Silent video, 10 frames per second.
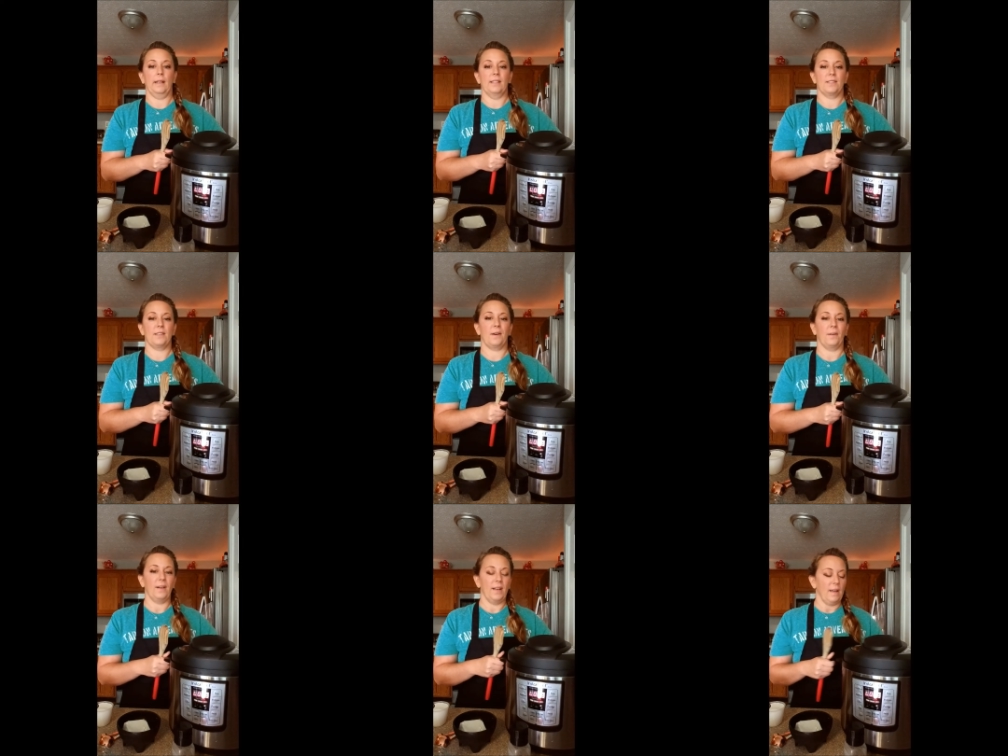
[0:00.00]
So
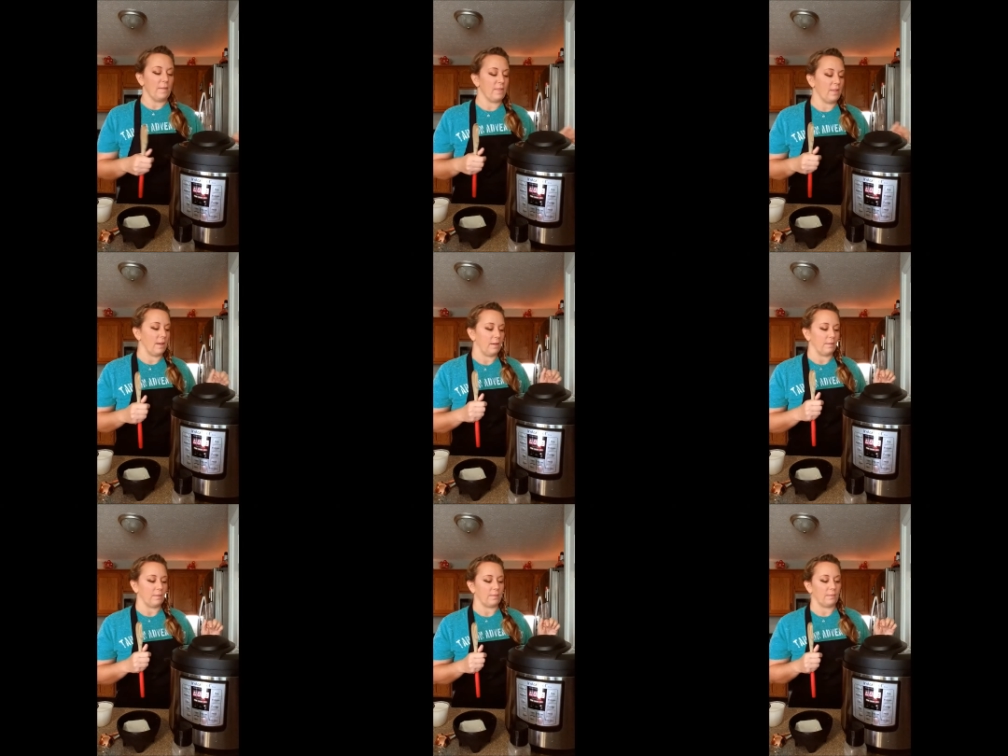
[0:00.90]
the
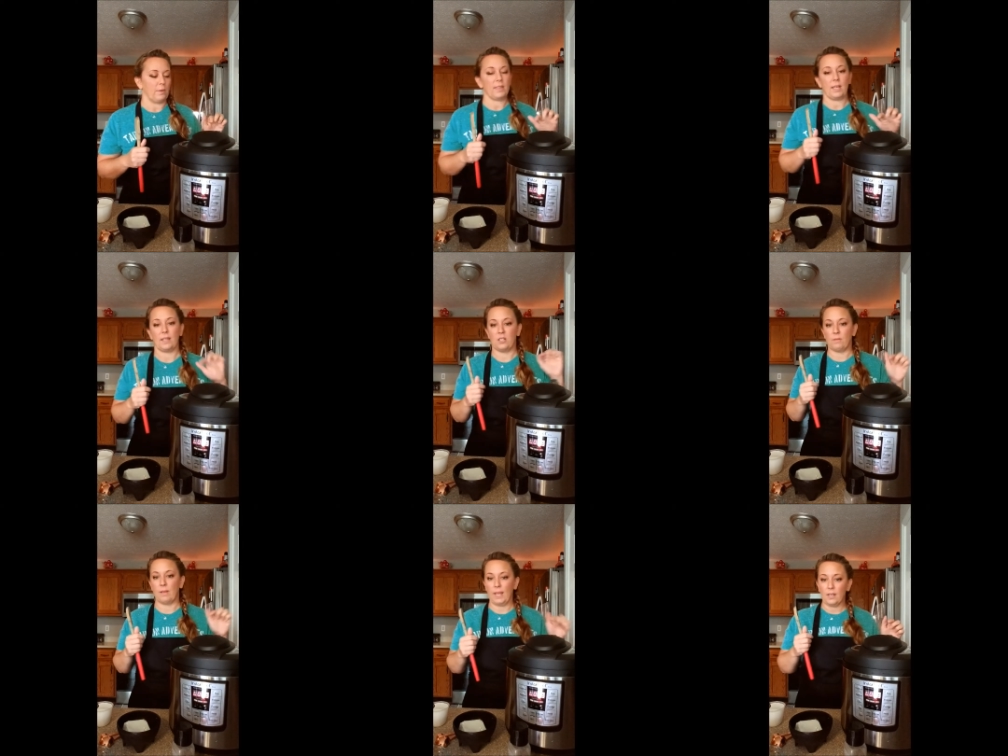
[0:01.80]
one thing that you
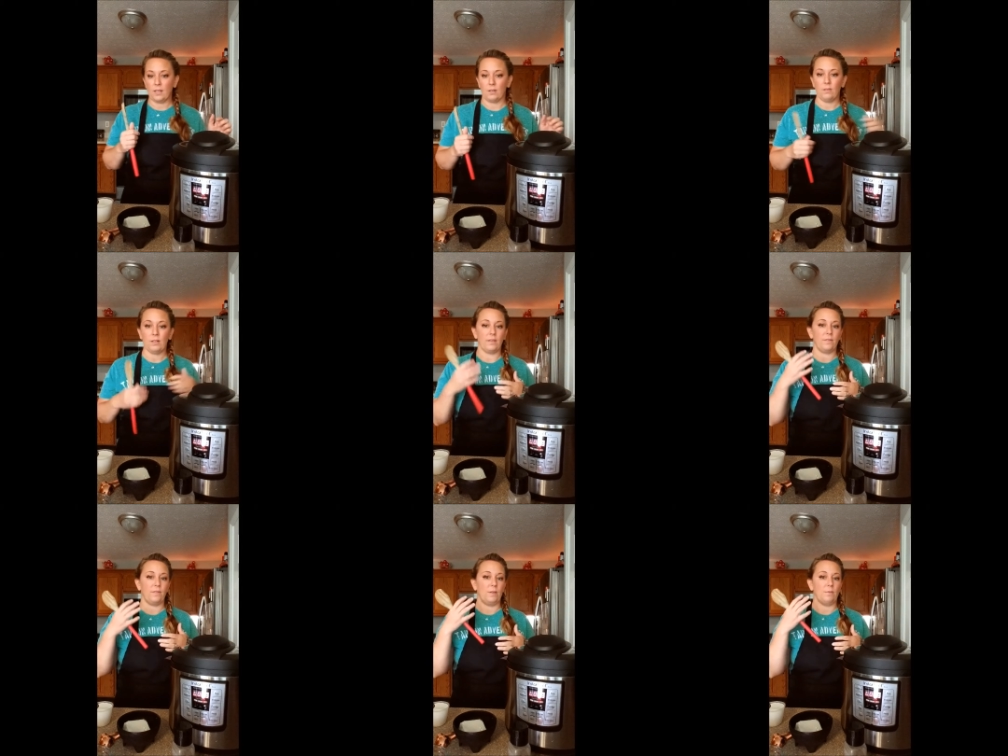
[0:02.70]
can do
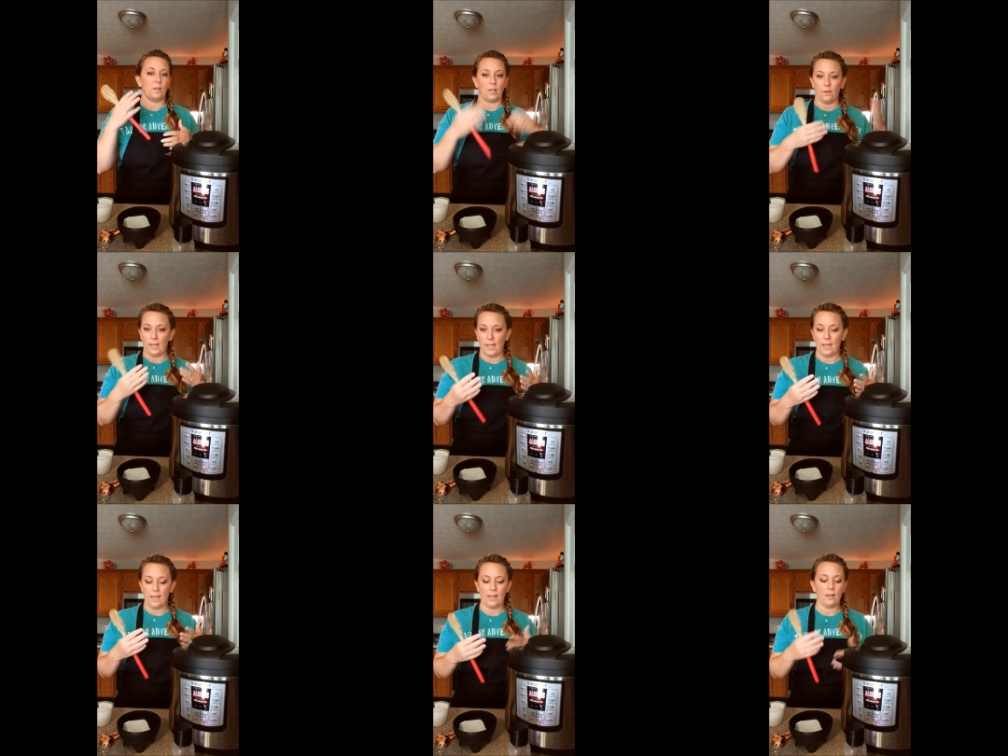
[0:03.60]
if you want to go
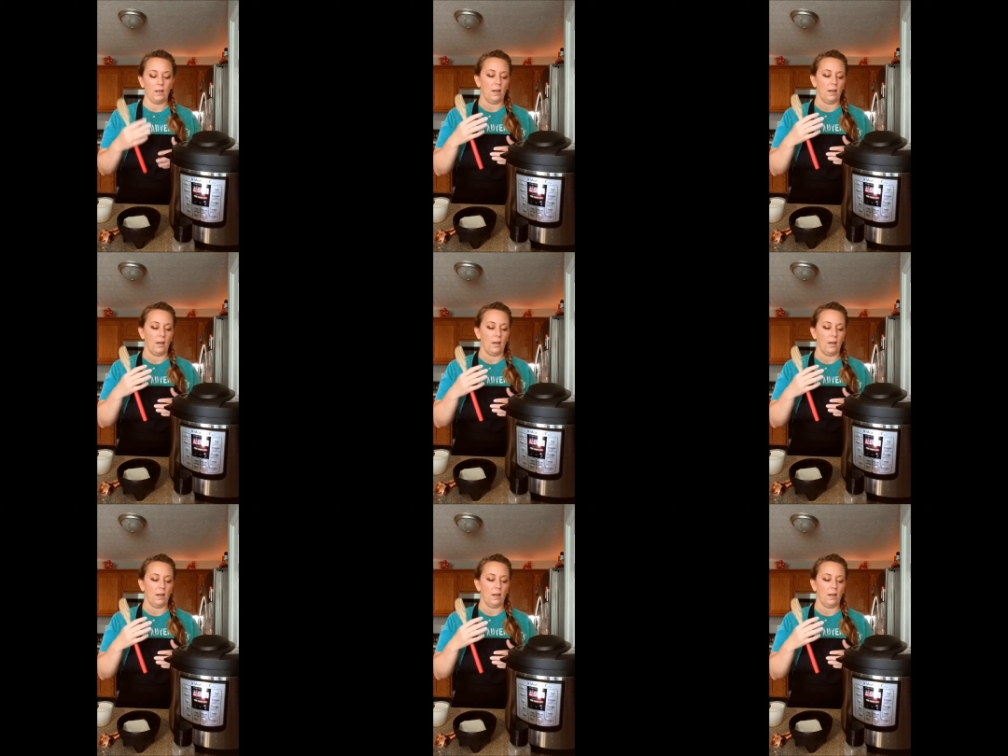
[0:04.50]
ahead